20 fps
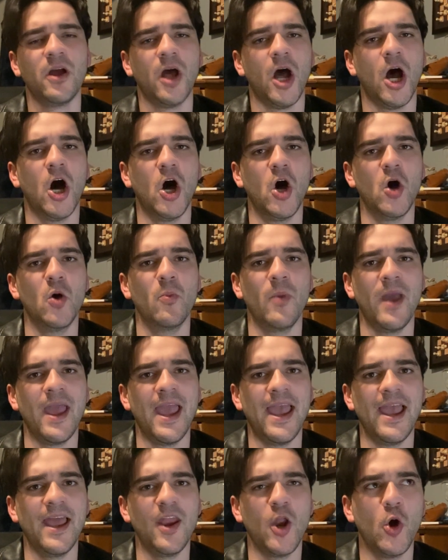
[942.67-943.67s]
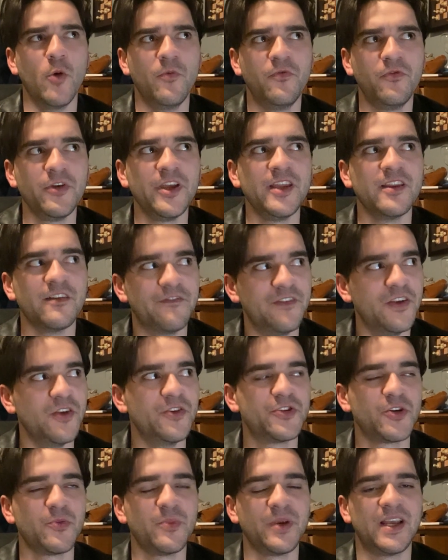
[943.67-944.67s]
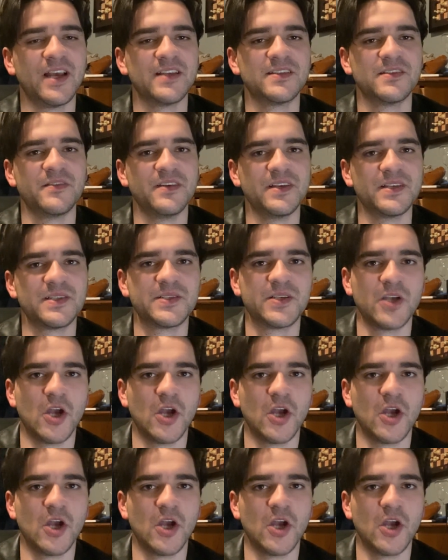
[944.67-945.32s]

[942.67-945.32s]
And hopefully in the future, because of this,